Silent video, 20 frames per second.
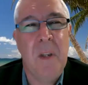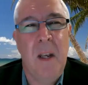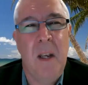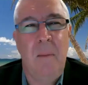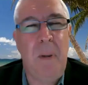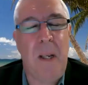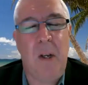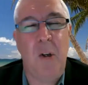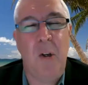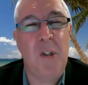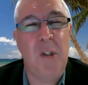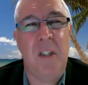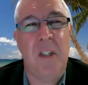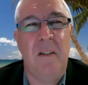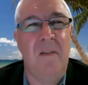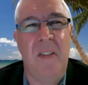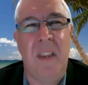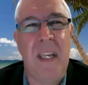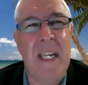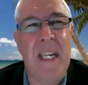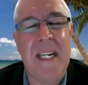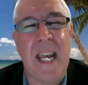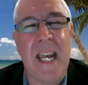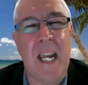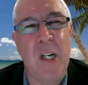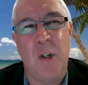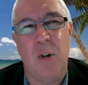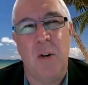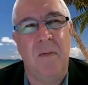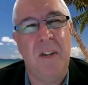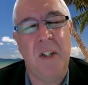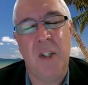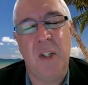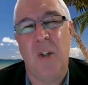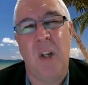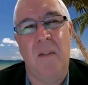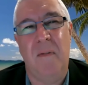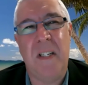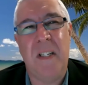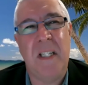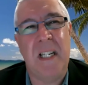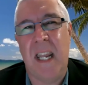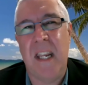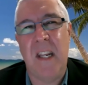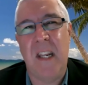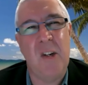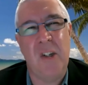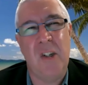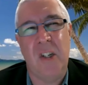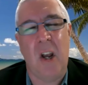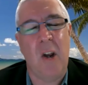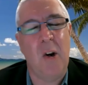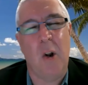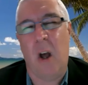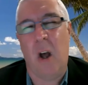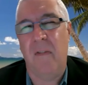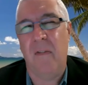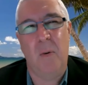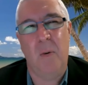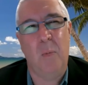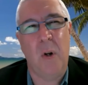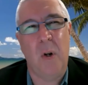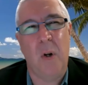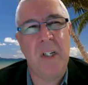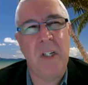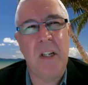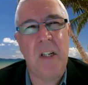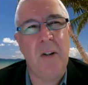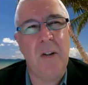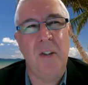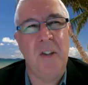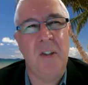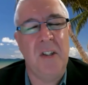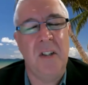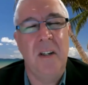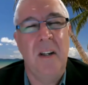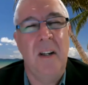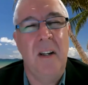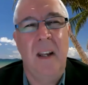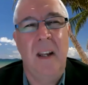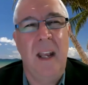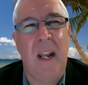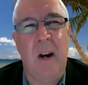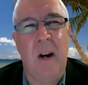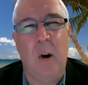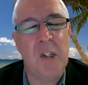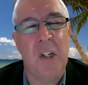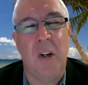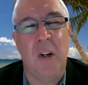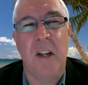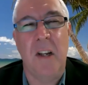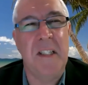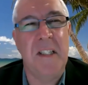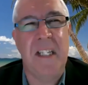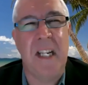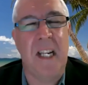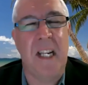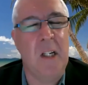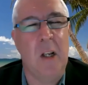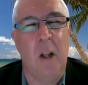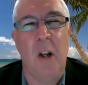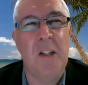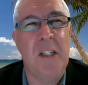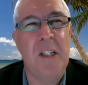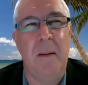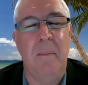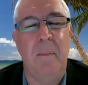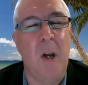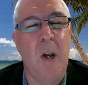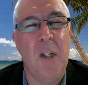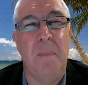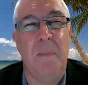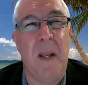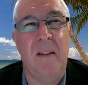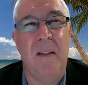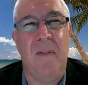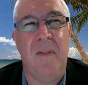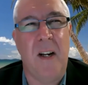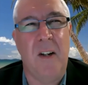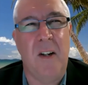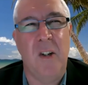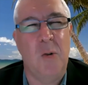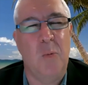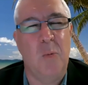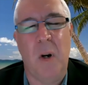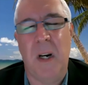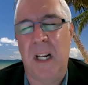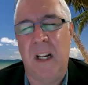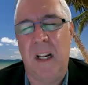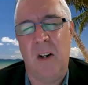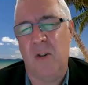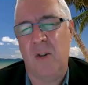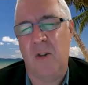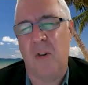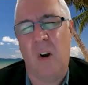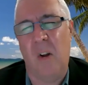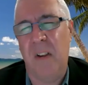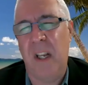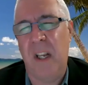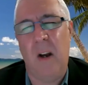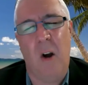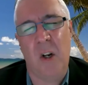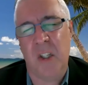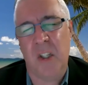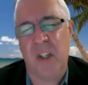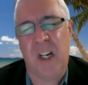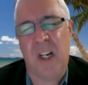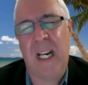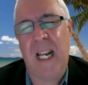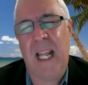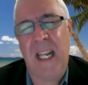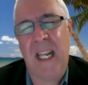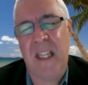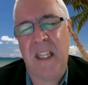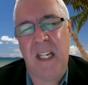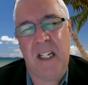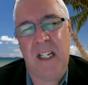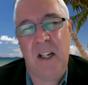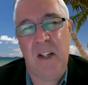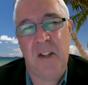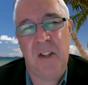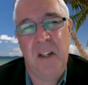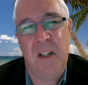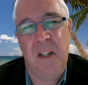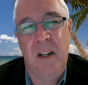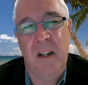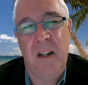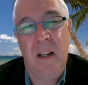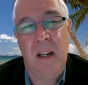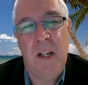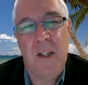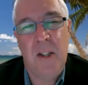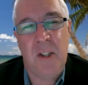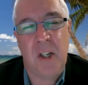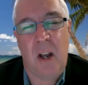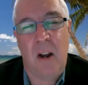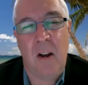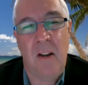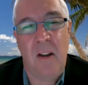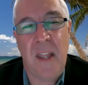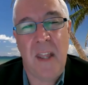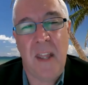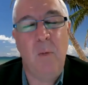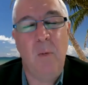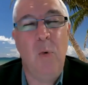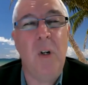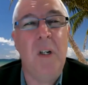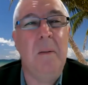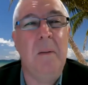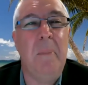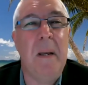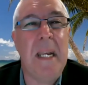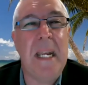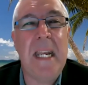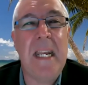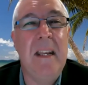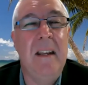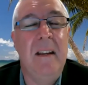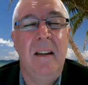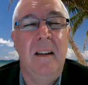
Because of the nature of the surface layer, you don't often want to use an oxidizing technology. Most manufacturers want to control their oxide layer thickness. So they wouldn't be